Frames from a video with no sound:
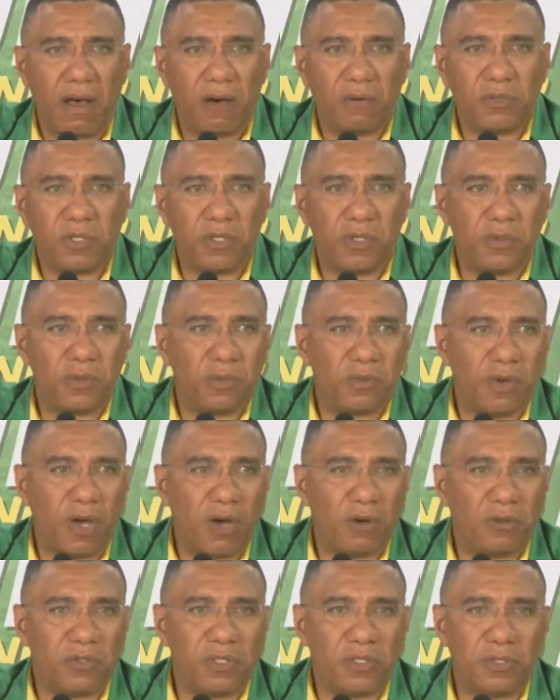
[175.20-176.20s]
how do you
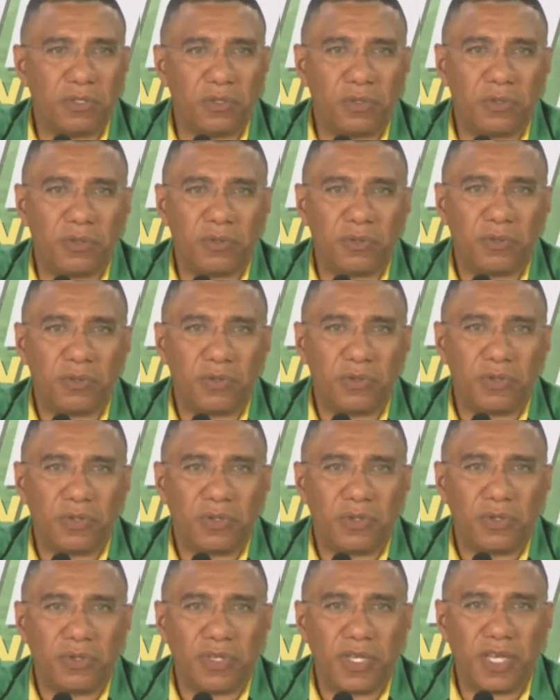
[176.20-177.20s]
how do you
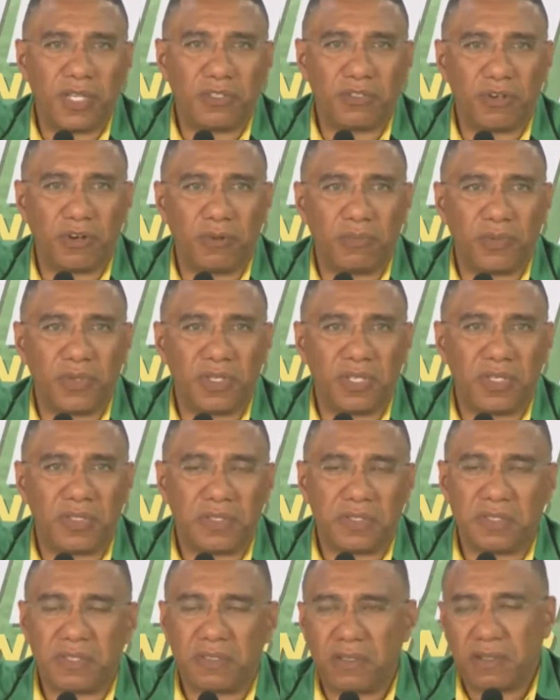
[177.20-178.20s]
interpret
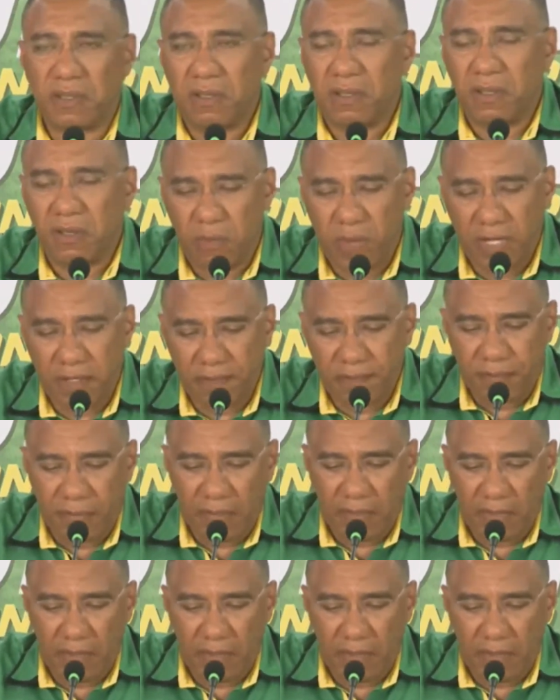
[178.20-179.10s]
this? Well,